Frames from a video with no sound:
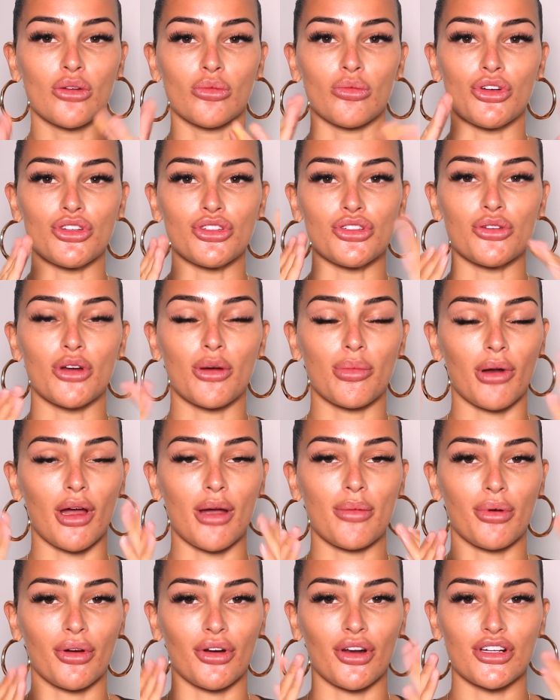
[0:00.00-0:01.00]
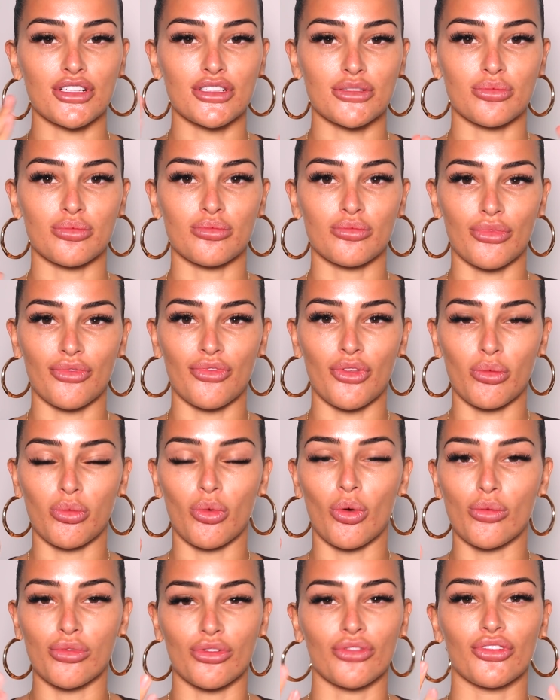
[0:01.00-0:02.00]
when you apply products with the
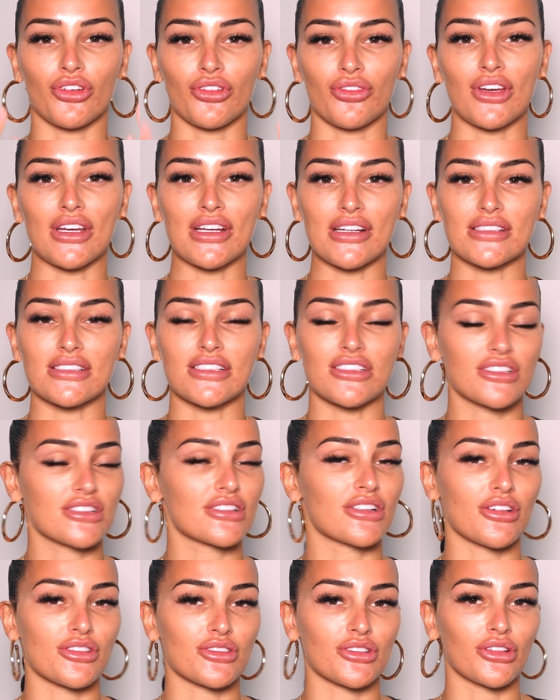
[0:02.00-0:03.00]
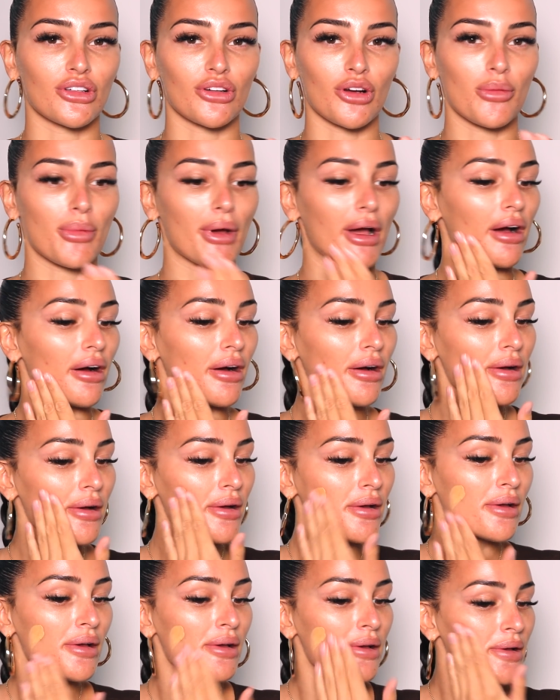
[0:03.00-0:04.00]
warmth of your fingers, it just goes on a lot better.
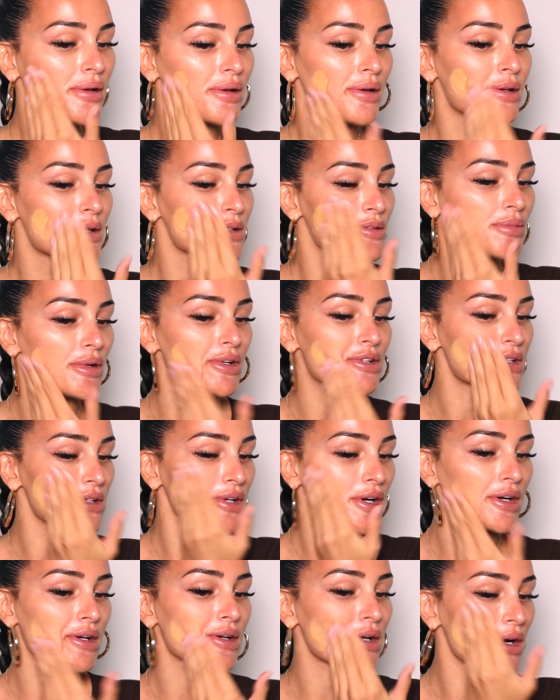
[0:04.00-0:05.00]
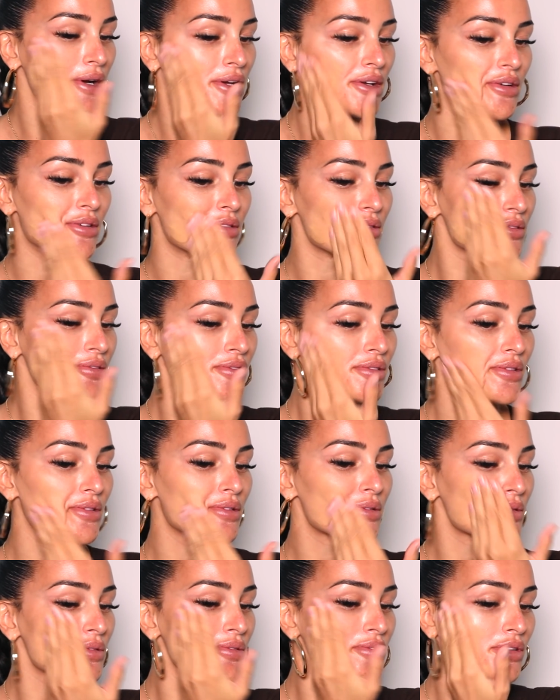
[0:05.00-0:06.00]
Especially like kind of
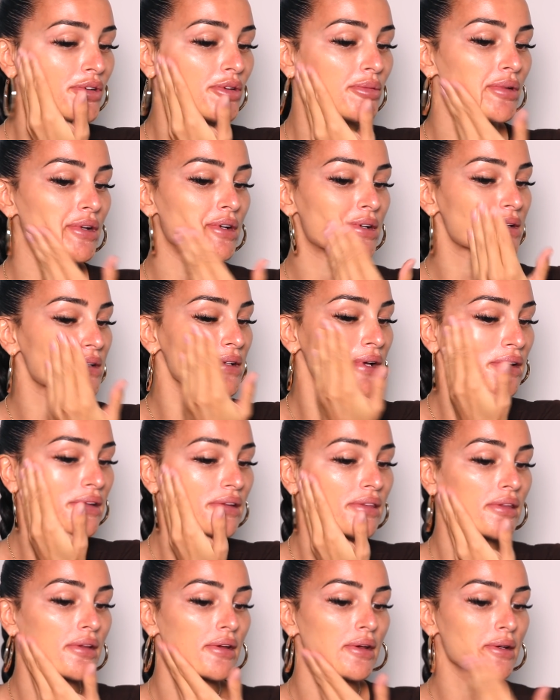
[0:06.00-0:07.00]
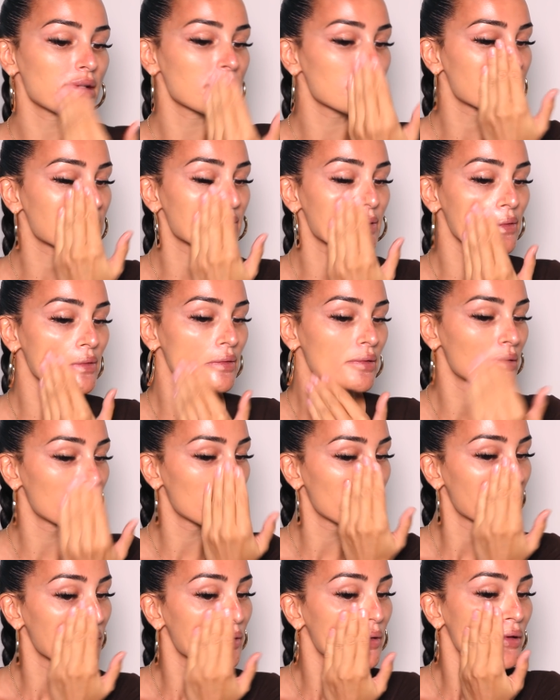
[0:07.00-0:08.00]
formulas like this.
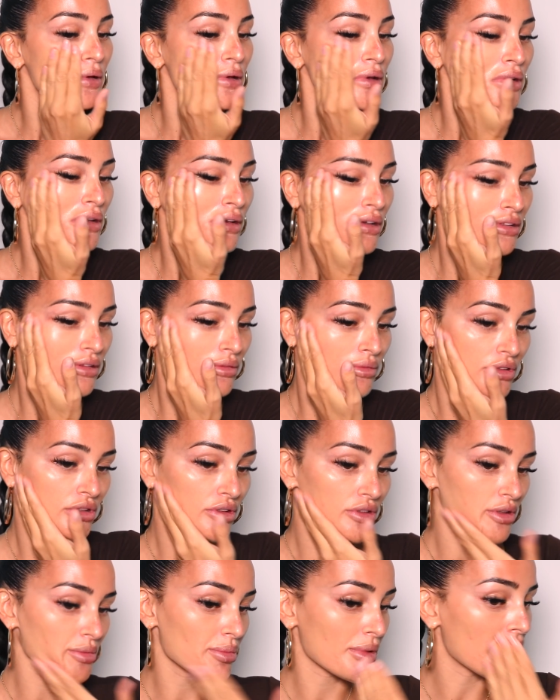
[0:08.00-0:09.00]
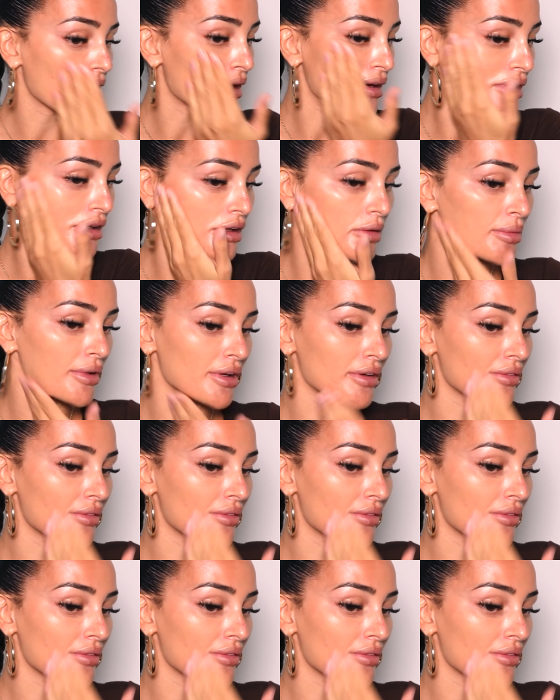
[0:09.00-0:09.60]
So I'm just going to apply a little bit